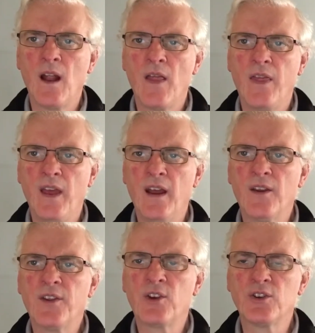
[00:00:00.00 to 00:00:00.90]
There
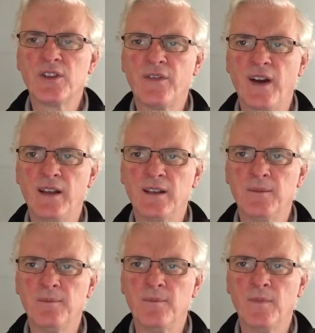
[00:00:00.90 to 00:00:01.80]
they crucified
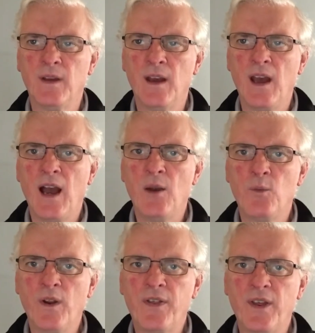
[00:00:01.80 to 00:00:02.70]
him, and
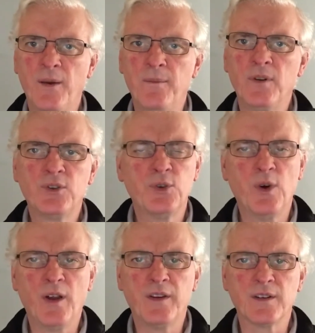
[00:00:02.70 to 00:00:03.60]
with him 2
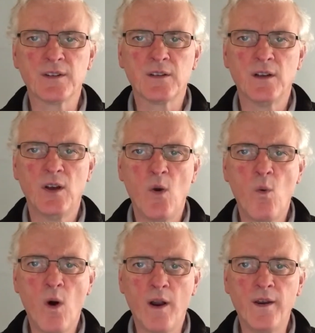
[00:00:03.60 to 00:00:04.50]
others,
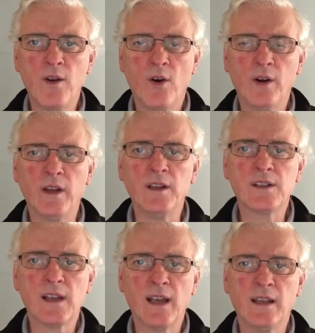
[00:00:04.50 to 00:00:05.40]
one on each
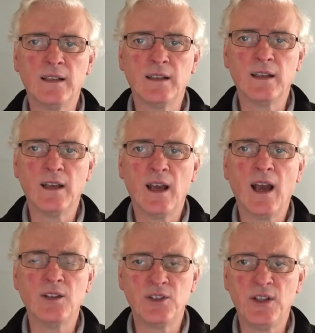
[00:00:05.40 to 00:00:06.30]
side,
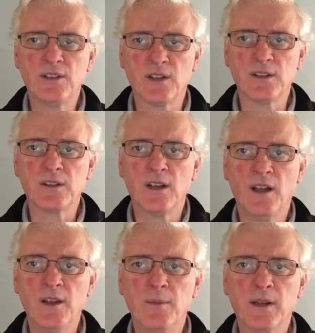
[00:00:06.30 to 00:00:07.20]
and Jesus
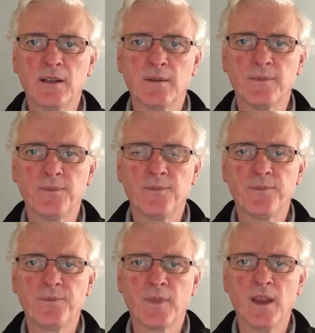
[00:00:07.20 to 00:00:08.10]
in the middle.
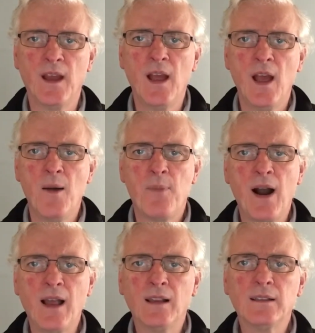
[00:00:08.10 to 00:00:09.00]

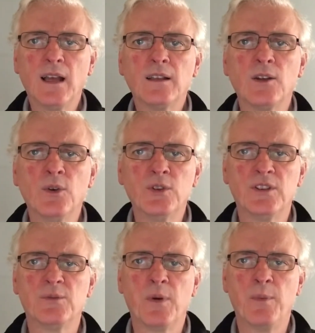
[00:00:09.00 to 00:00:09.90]
Pilate had a
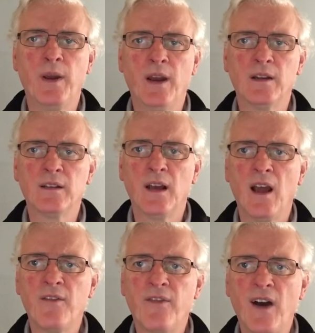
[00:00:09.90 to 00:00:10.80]
notice prepared
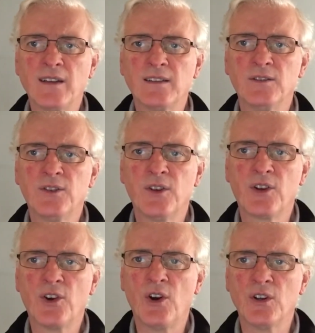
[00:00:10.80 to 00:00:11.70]
and fastened to the
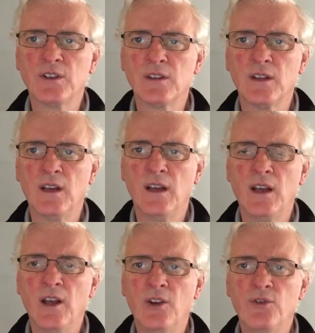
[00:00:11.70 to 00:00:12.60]
cross.
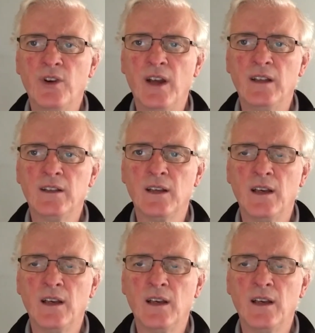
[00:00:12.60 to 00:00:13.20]
It read,